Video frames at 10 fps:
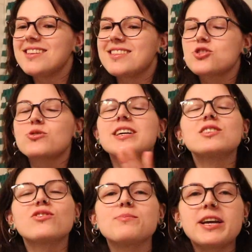the
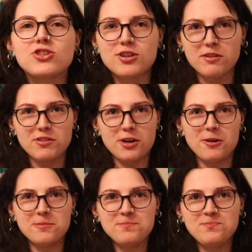transformation of it
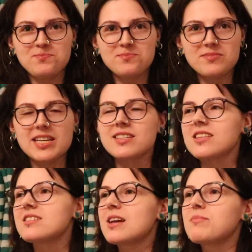all. It's
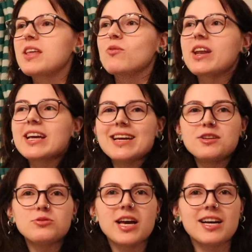like the same thing when I get
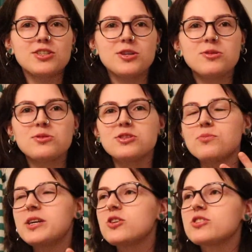new tattoos, new
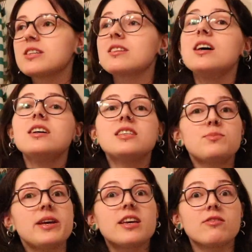piercings.
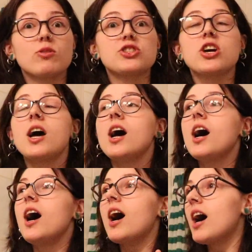Speaking of which,
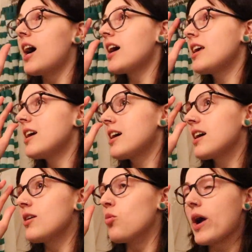I
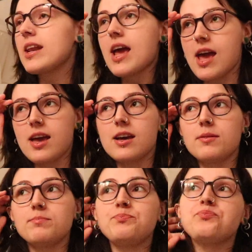went
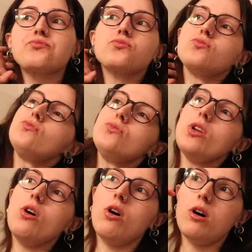ham
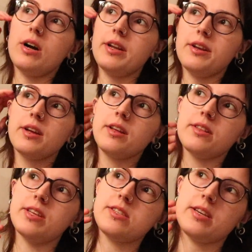on
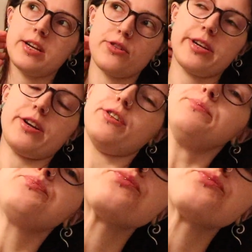this ear here